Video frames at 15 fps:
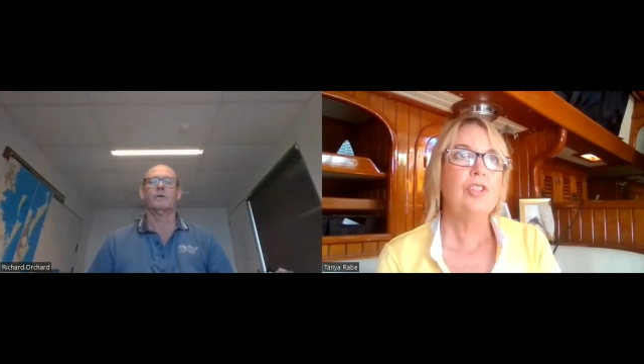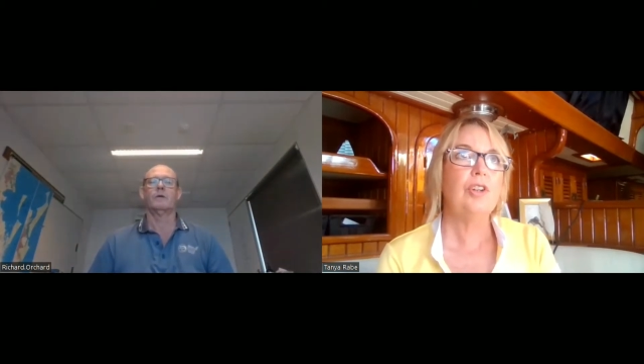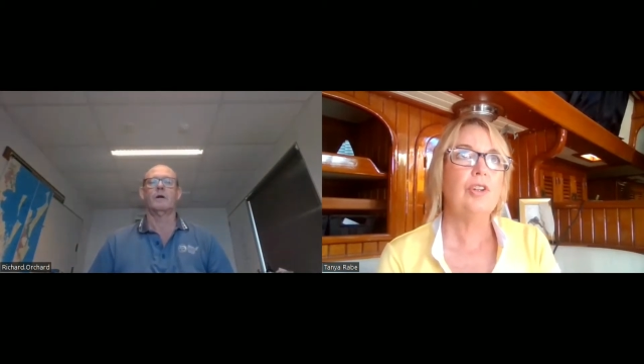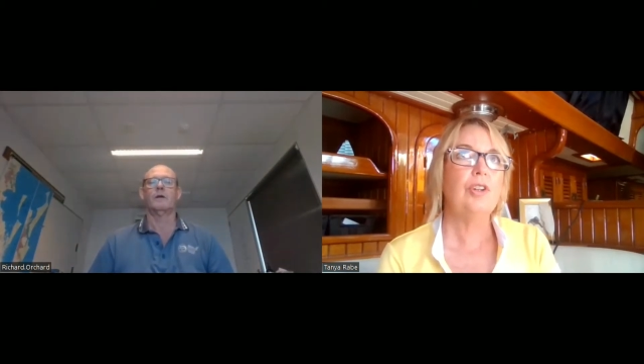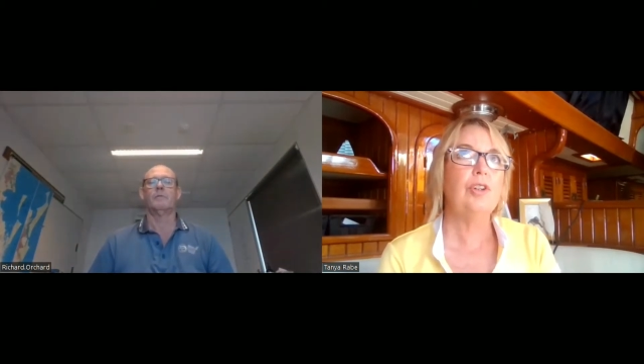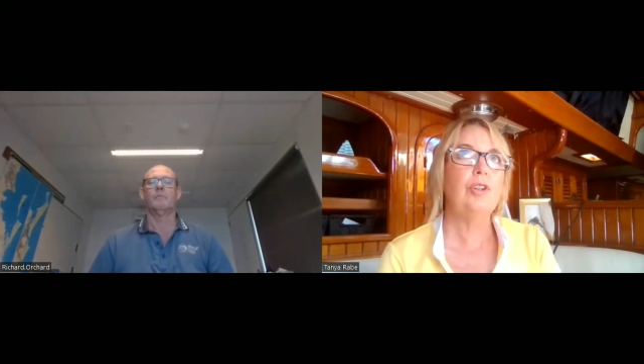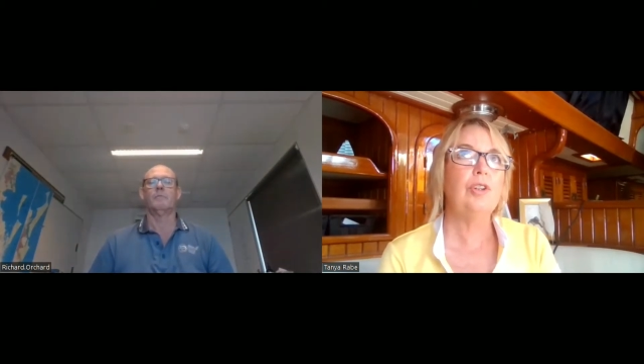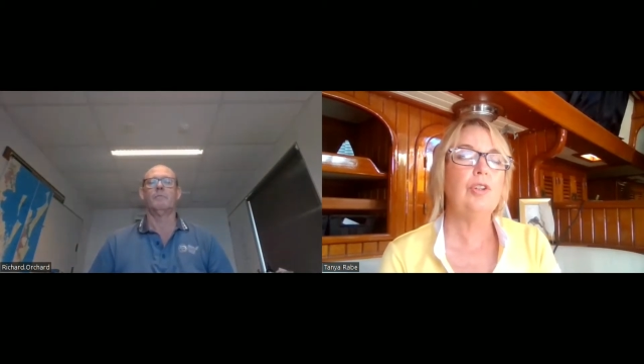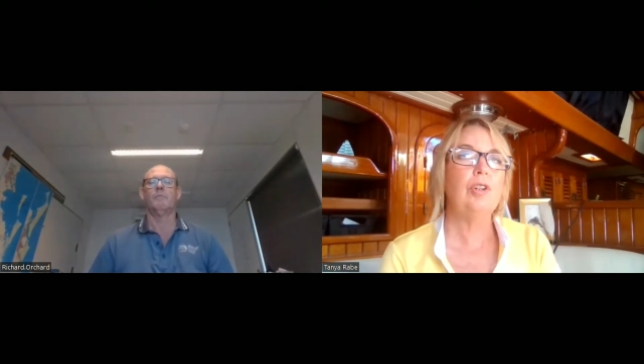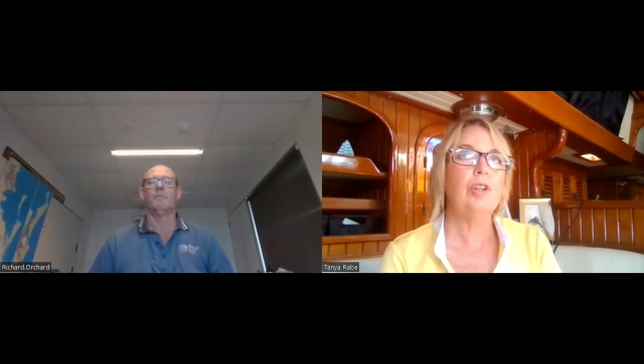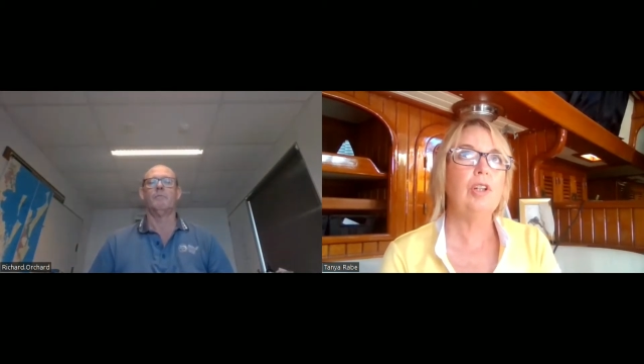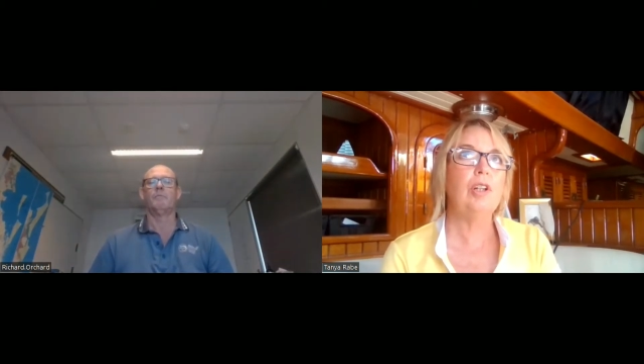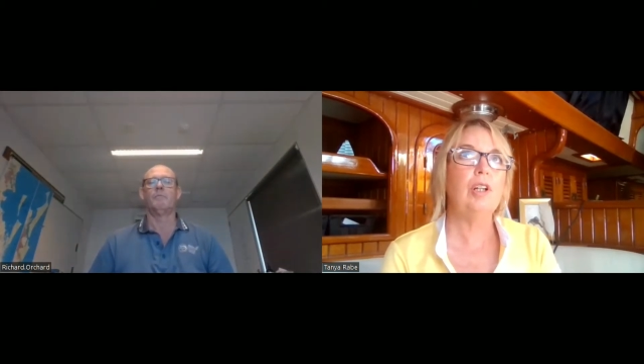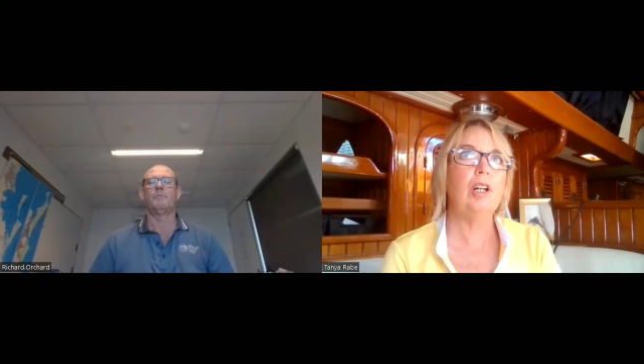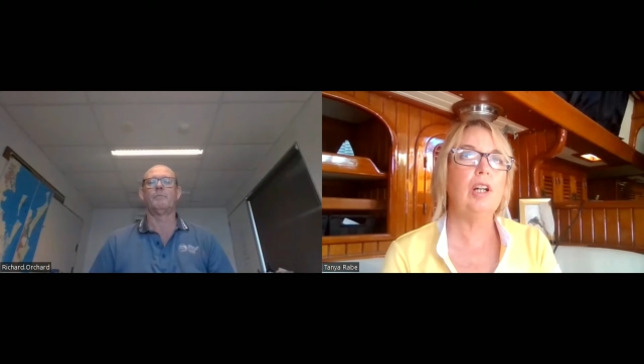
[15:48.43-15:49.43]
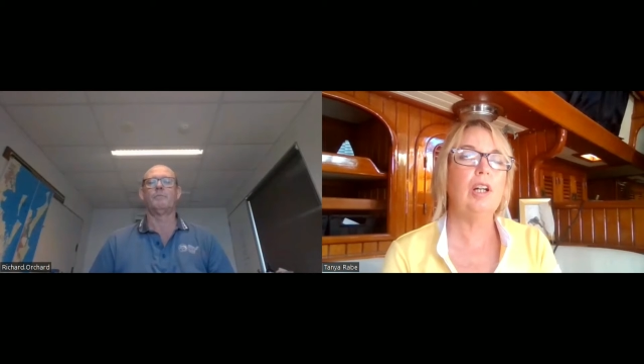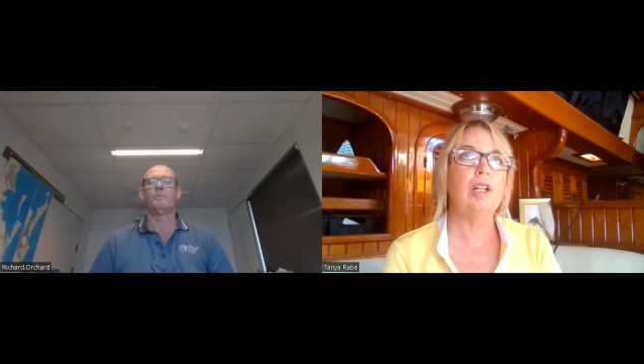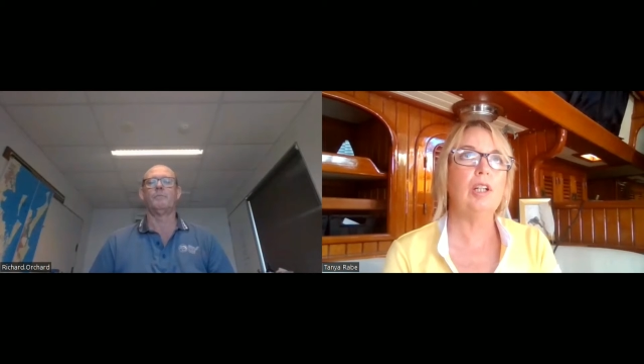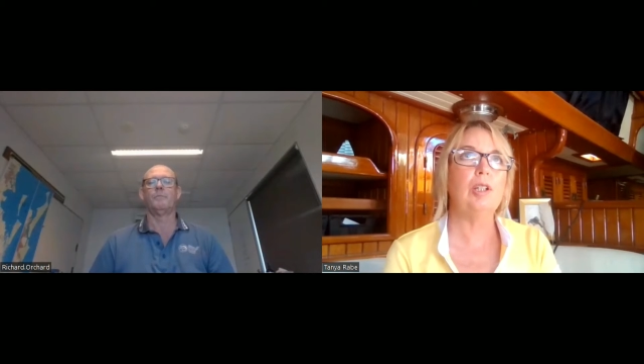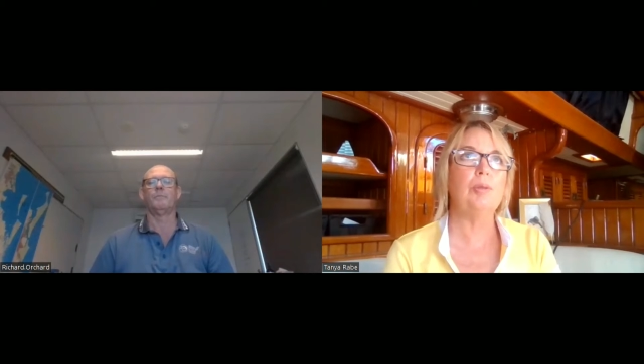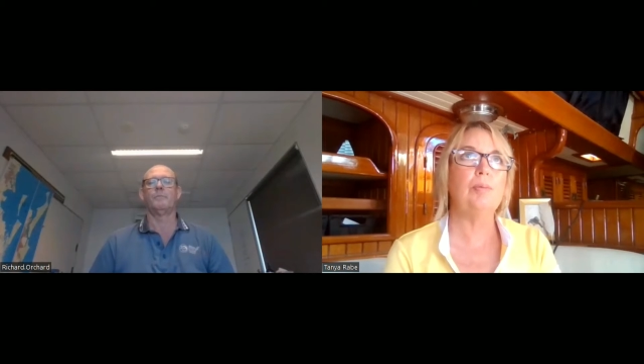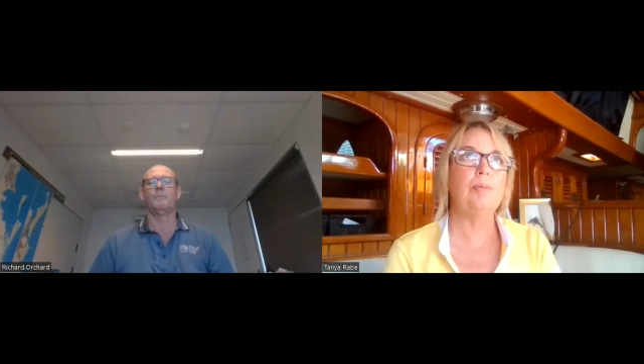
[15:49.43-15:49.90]
So,
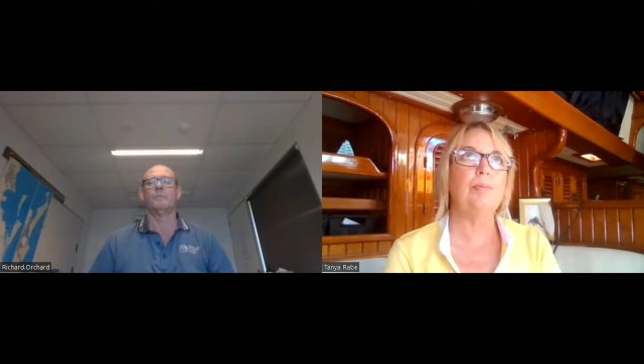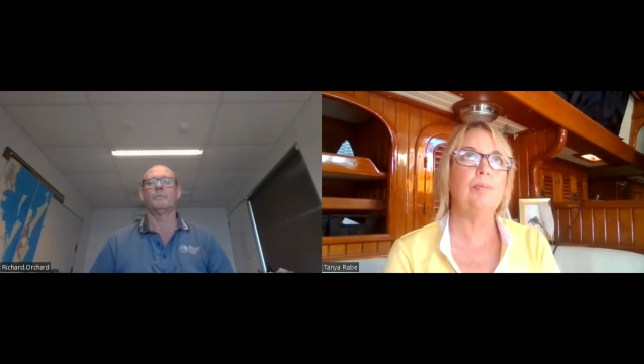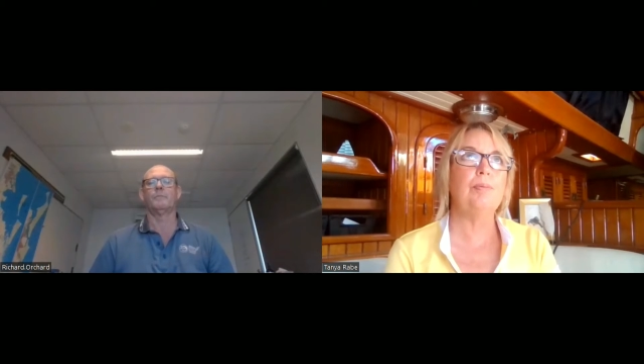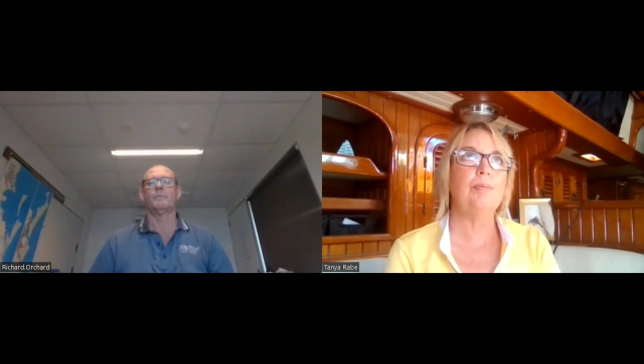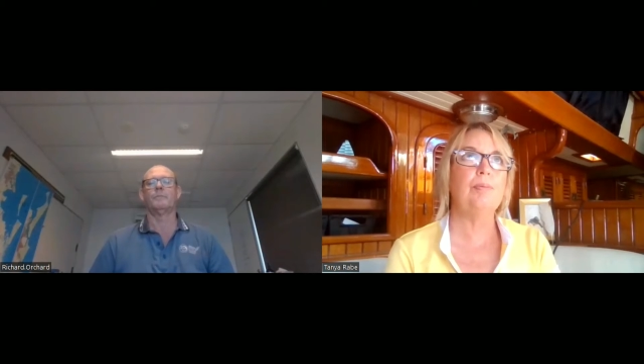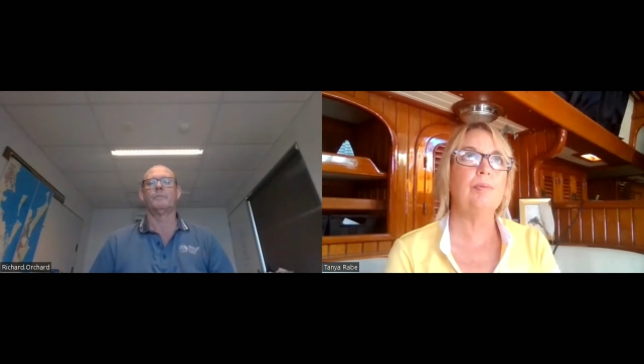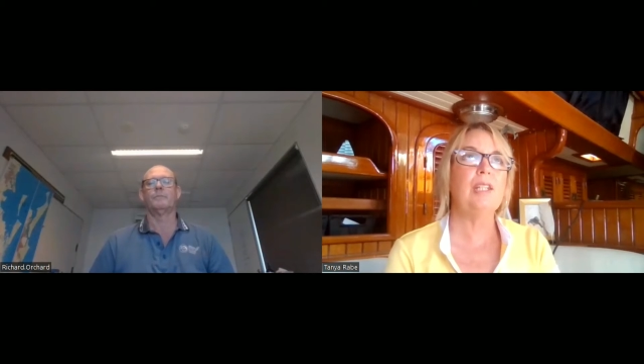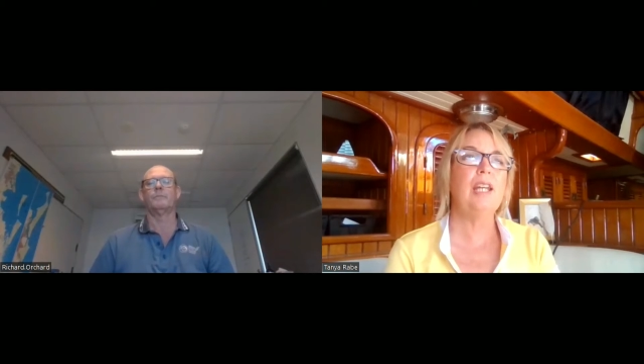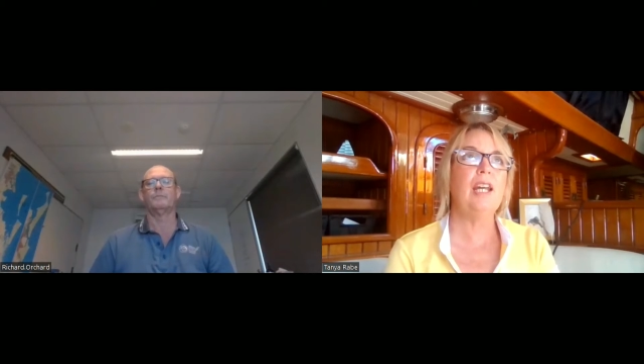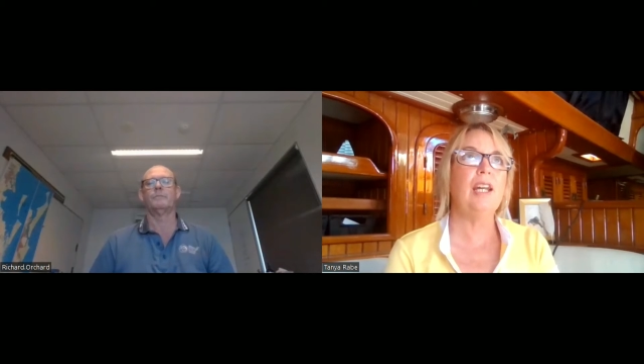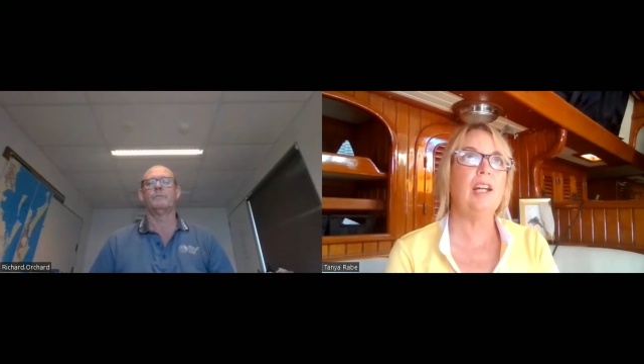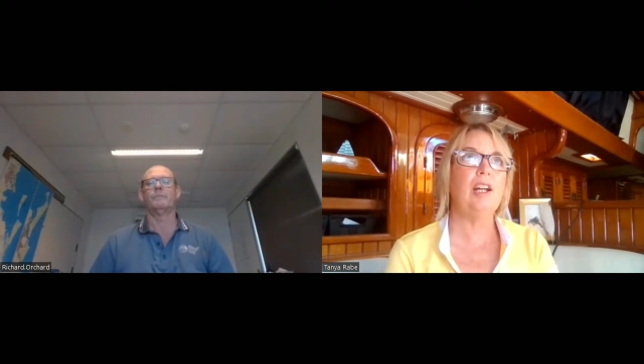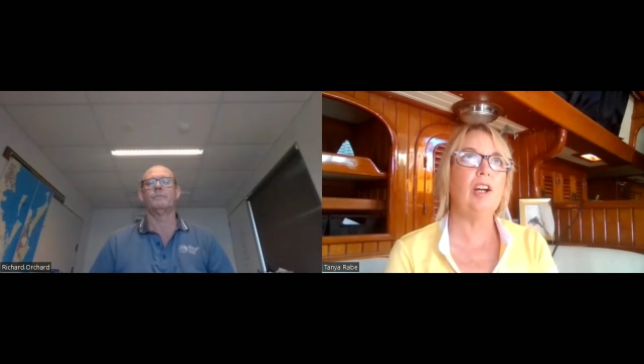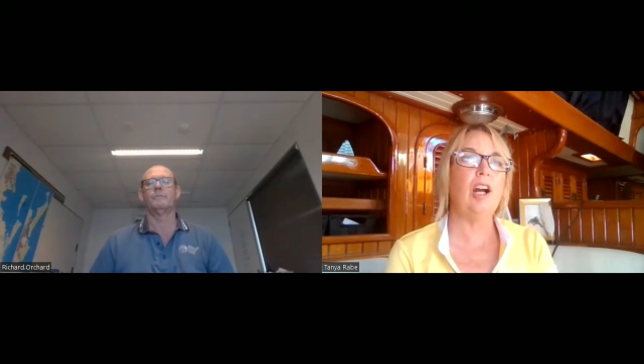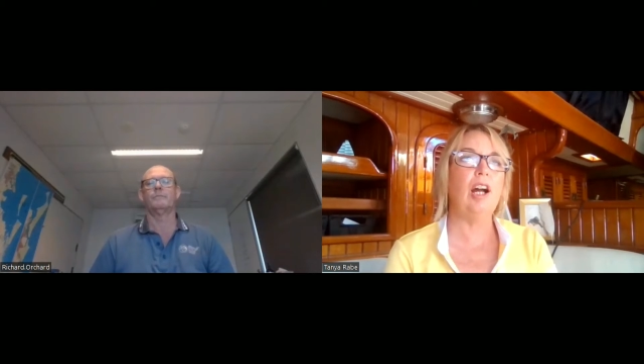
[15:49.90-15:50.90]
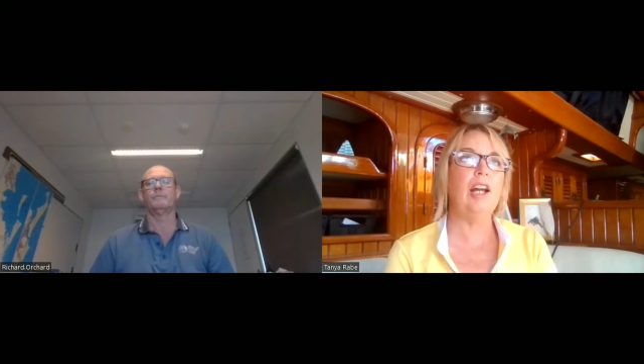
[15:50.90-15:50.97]
yeah,